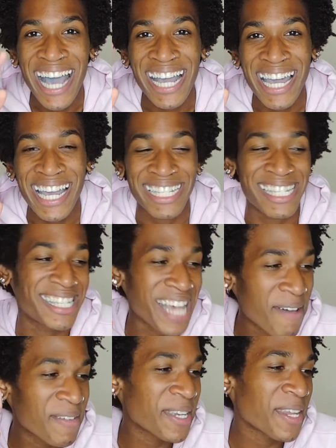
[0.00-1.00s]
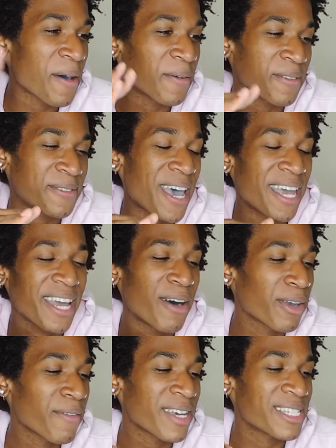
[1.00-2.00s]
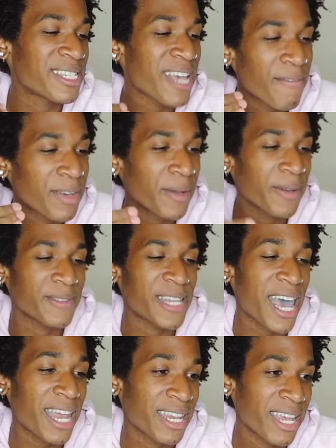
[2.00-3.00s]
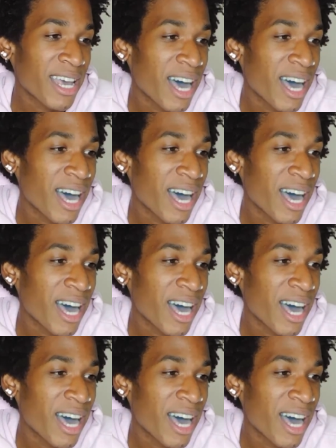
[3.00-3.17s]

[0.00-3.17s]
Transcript: a 7 out of 10. I'll give it a 7 out of 10.